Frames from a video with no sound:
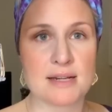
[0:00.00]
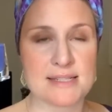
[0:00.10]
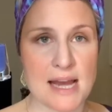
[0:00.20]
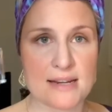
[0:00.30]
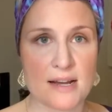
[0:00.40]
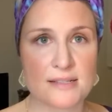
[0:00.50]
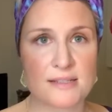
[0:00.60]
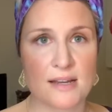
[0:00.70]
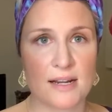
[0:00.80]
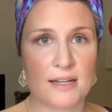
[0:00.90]
Is that not
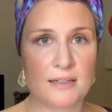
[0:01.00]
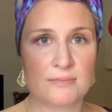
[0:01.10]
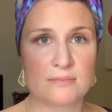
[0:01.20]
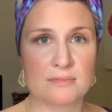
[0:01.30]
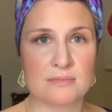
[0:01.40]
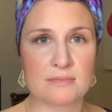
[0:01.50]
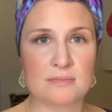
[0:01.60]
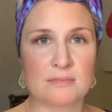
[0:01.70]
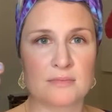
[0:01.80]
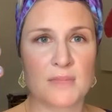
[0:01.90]
stunning?
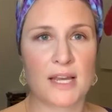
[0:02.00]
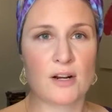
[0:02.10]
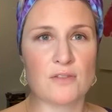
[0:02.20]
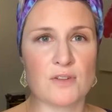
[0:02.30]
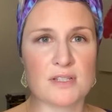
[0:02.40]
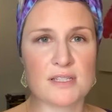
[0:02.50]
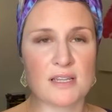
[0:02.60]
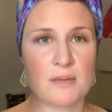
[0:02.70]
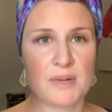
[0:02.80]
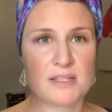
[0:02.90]
I don't know if you can
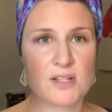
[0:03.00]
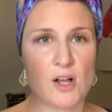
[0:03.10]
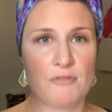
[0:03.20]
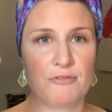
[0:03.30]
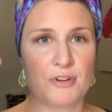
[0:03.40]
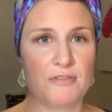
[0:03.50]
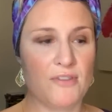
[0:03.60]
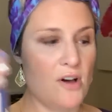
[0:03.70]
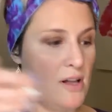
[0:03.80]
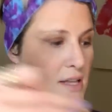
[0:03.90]
see, but it's called Free
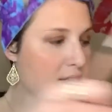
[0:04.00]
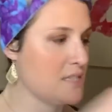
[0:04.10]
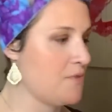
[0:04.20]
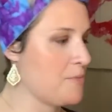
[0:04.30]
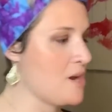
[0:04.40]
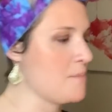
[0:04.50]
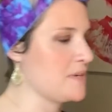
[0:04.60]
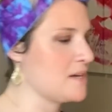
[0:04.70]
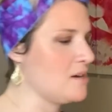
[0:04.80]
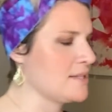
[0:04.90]
Fall, and it's from a
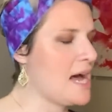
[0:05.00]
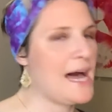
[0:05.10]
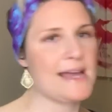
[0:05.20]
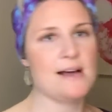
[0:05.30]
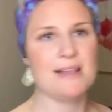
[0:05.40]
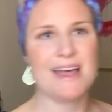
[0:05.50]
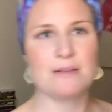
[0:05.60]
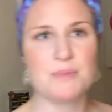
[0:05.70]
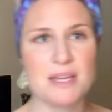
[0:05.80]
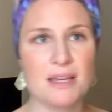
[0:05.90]
company called
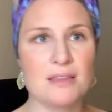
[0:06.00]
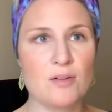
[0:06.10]
ILNP.